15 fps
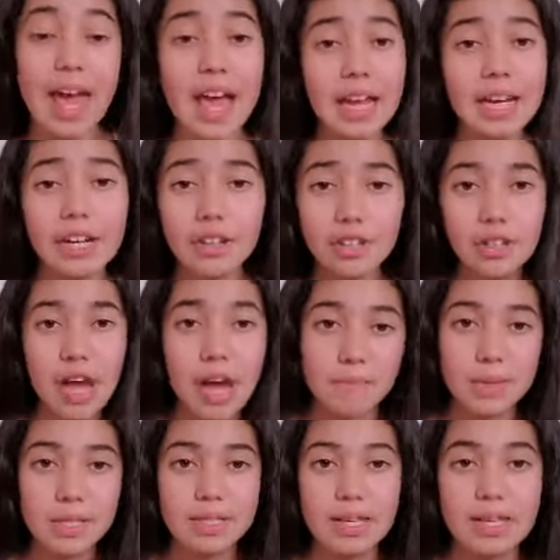And I also have
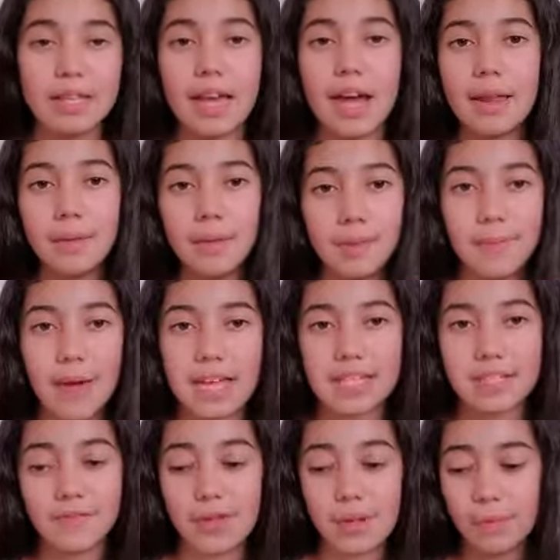been saying that in the
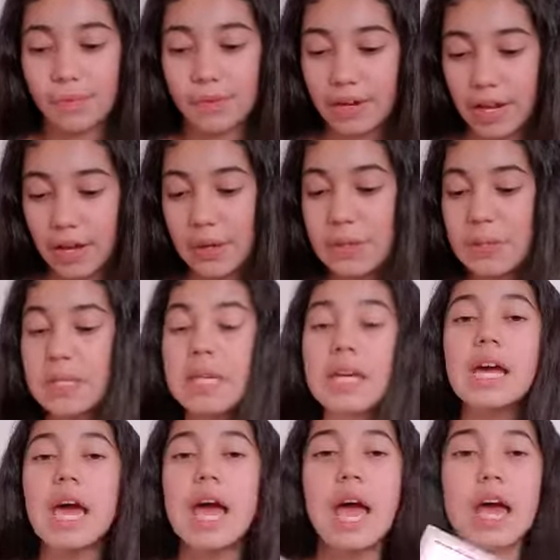past few videos.
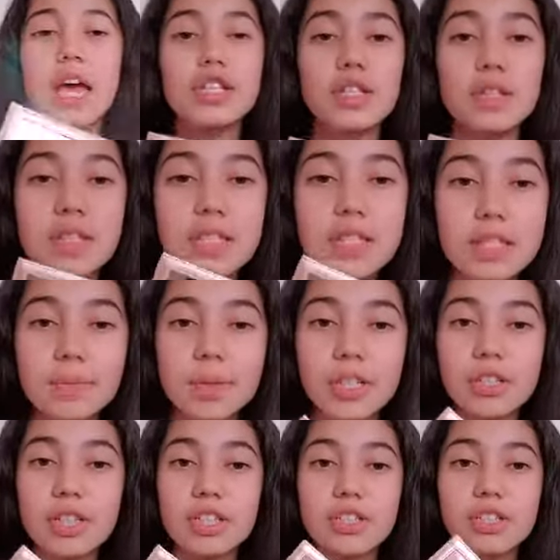So this
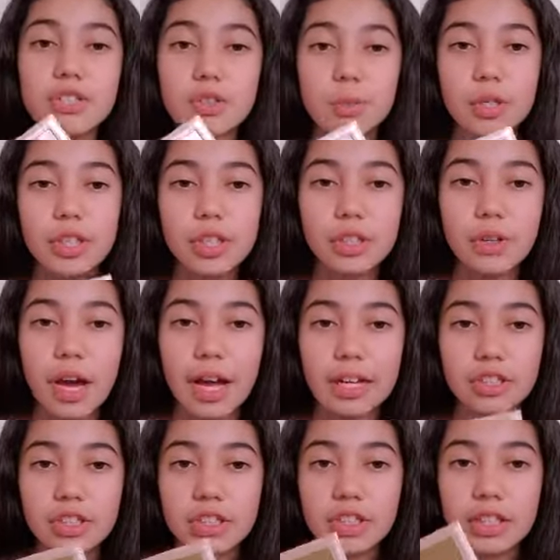mirror is super cute. I
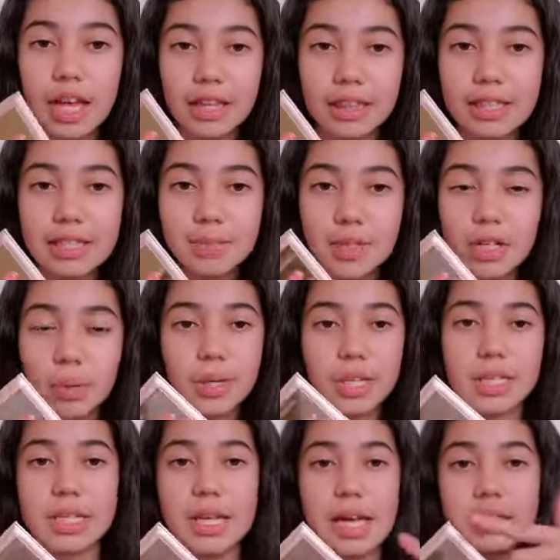actually like this mirror
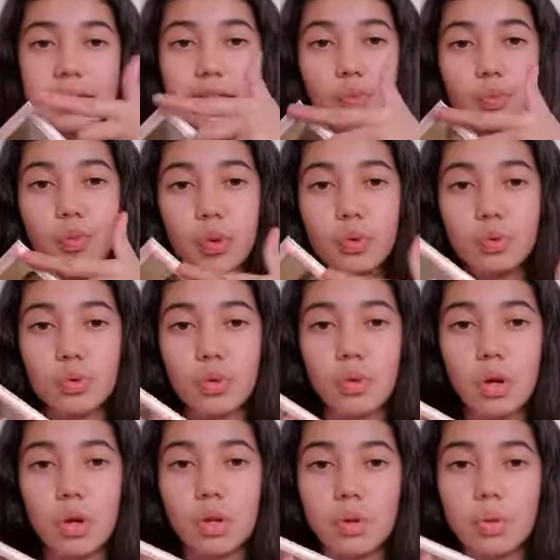because it has like rose
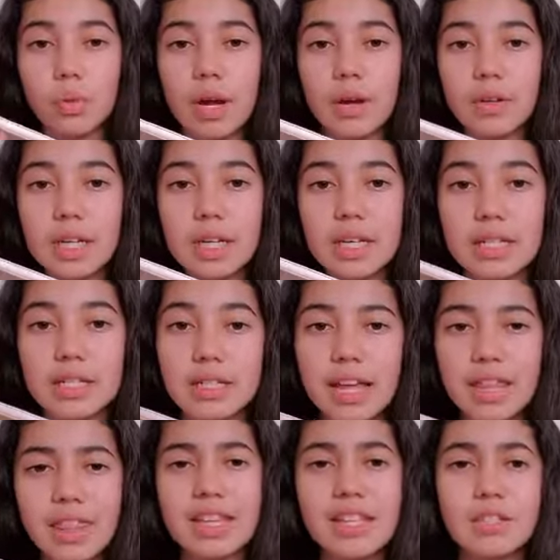gold all around it and
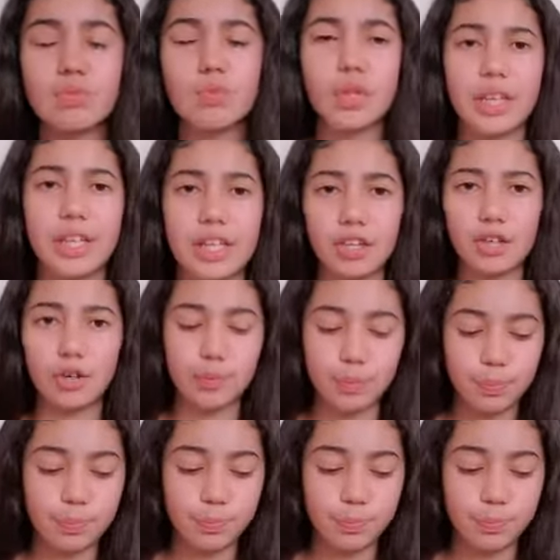I think it's really cute.